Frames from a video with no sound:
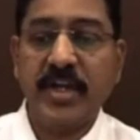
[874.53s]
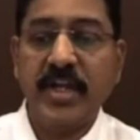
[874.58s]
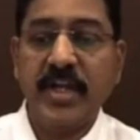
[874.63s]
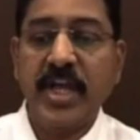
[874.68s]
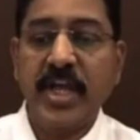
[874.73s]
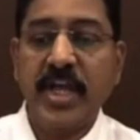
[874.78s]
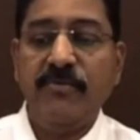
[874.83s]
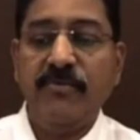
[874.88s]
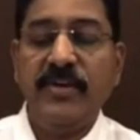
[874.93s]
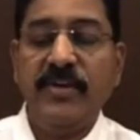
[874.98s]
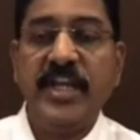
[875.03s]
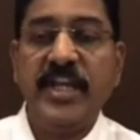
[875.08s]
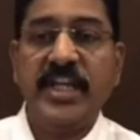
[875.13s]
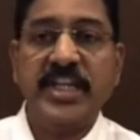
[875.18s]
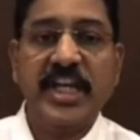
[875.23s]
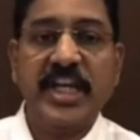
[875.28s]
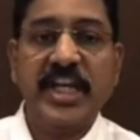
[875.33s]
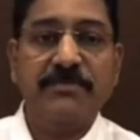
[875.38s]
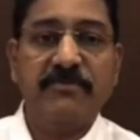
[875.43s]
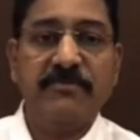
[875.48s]
We take the
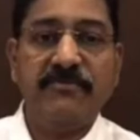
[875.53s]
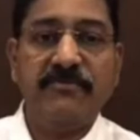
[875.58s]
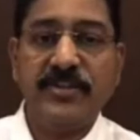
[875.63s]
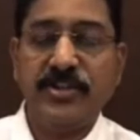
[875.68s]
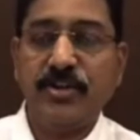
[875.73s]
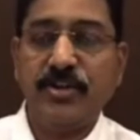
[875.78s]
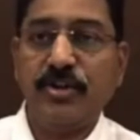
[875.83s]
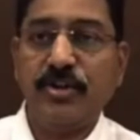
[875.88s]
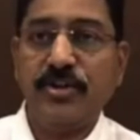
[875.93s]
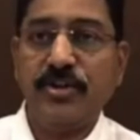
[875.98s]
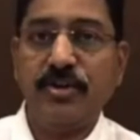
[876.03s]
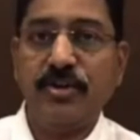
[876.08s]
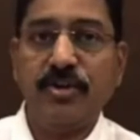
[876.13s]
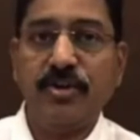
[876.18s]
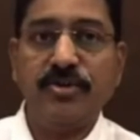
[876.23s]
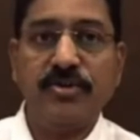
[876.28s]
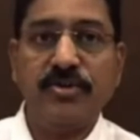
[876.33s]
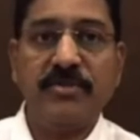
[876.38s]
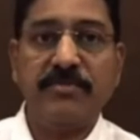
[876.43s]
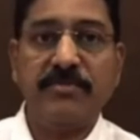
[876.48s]
help of physiology also
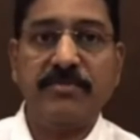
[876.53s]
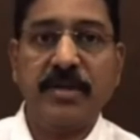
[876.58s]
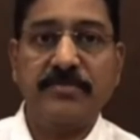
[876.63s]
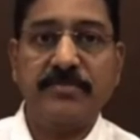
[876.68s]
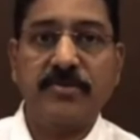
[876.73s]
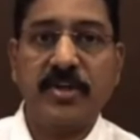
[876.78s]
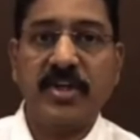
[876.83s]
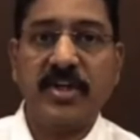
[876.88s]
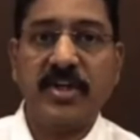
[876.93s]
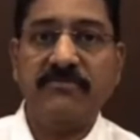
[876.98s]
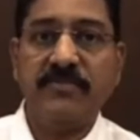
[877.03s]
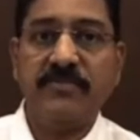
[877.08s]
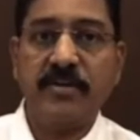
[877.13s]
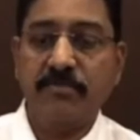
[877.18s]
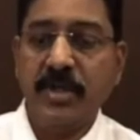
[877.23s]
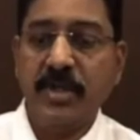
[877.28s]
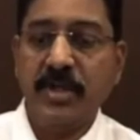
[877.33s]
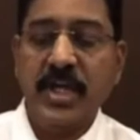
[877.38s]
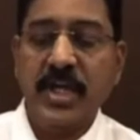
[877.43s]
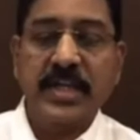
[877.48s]
sometimes to confirm.
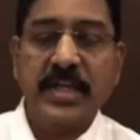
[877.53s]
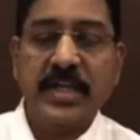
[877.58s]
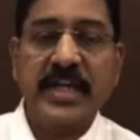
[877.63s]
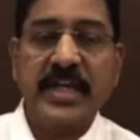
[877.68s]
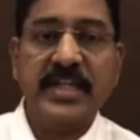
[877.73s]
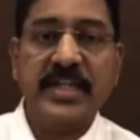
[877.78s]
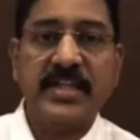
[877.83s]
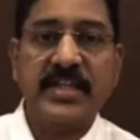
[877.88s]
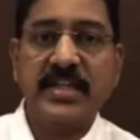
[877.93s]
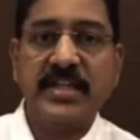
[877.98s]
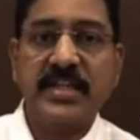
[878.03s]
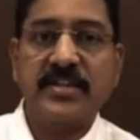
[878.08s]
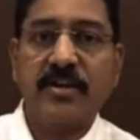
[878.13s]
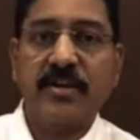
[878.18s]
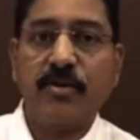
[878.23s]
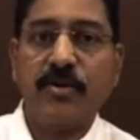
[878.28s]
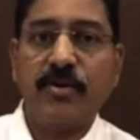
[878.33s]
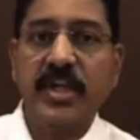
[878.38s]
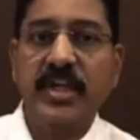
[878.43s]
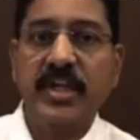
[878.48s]
The other things are
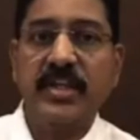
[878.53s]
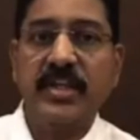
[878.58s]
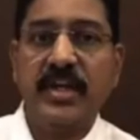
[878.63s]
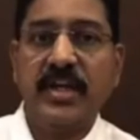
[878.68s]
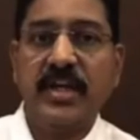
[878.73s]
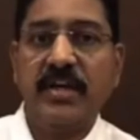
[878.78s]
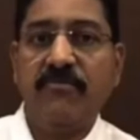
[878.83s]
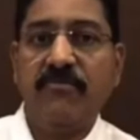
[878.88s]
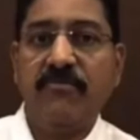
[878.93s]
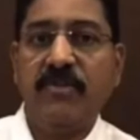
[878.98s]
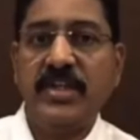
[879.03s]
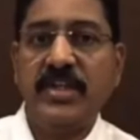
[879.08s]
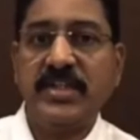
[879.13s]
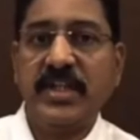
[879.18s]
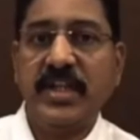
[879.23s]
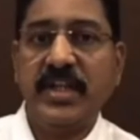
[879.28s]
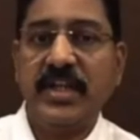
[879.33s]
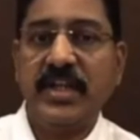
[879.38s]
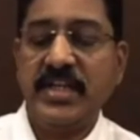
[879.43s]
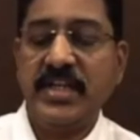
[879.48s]
routine. Once a
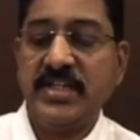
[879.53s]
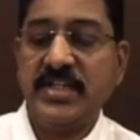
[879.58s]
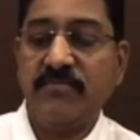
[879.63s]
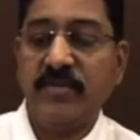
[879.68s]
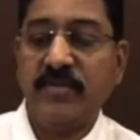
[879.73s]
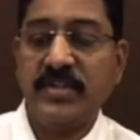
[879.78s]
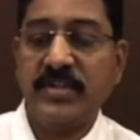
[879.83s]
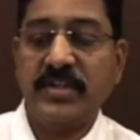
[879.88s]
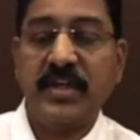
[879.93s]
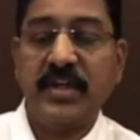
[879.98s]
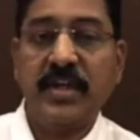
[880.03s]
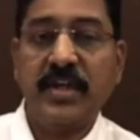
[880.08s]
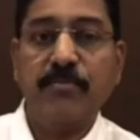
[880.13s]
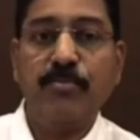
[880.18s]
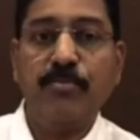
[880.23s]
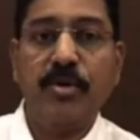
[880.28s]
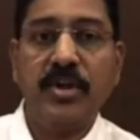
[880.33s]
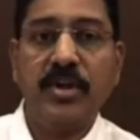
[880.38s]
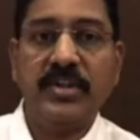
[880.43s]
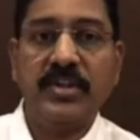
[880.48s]
lesion was
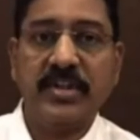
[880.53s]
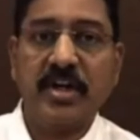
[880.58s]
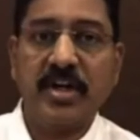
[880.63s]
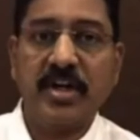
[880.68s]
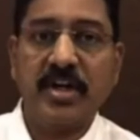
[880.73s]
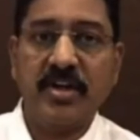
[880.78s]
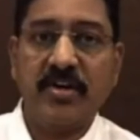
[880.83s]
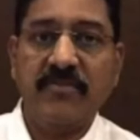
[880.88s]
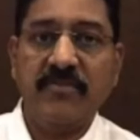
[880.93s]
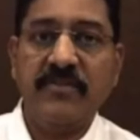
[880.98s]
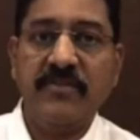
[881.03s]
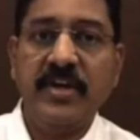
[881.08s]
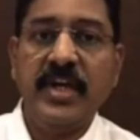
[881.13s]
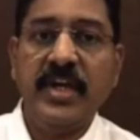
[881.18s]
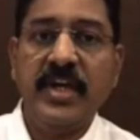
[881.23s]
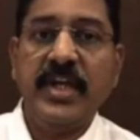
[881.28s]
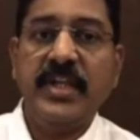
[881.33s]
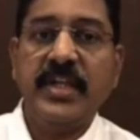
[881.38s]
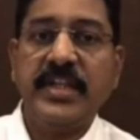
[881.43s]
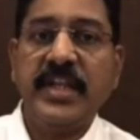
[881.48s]
thought of,
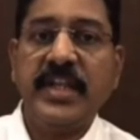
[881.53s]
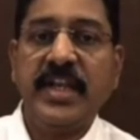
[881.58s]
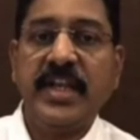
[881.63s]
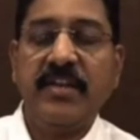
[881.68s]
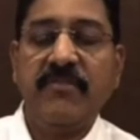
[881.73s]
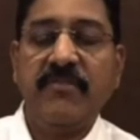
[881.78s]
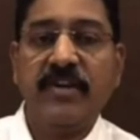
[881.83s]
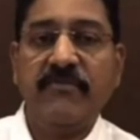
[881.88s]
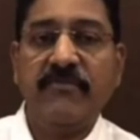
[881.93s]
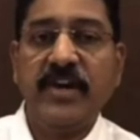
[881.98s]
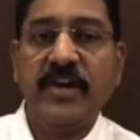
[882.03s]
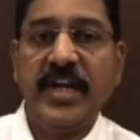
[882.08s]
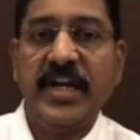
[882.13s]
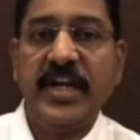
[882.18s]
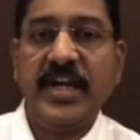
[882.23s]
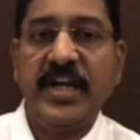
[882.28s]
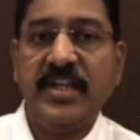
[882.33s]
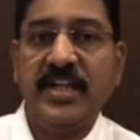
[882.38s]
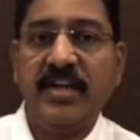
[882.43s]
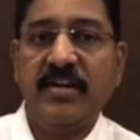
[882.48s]
then we wired
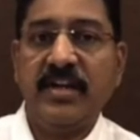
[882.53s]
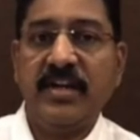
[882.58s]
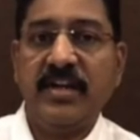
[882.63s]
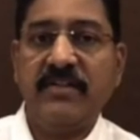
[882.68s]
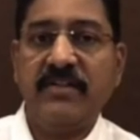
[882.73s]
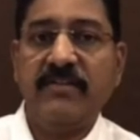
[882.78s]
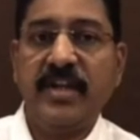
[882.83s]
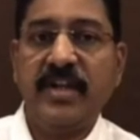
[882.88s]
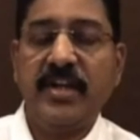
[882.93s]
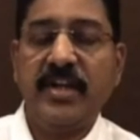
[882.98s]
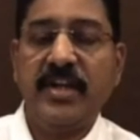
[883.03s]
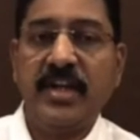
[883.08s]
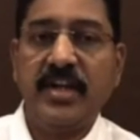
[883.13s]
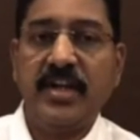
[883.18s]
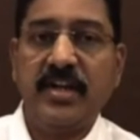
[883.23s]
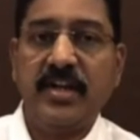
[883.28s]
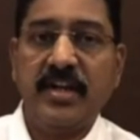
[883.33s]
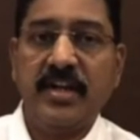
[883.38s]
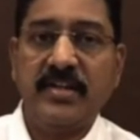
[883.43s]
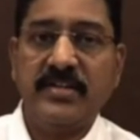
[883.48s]
and then
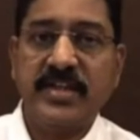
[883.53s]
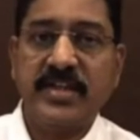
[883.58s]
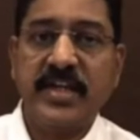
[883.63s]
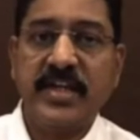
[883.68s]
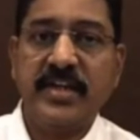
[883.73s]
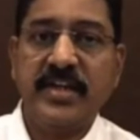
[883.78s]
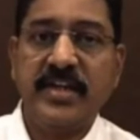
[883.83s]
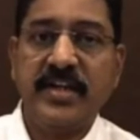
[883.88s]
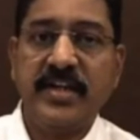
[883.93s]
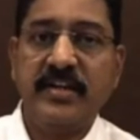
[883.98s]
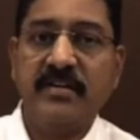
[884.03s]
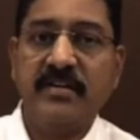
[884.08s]
stented it.